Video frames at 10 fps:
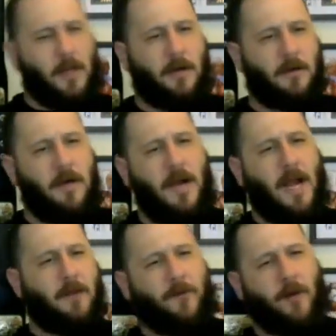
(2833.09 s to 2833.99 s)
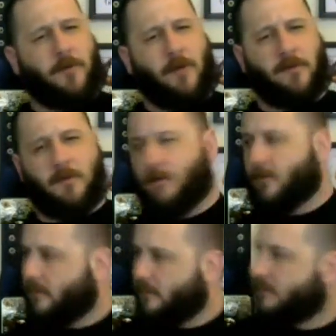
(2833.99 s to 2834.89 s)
Clair, and from the wrestlers.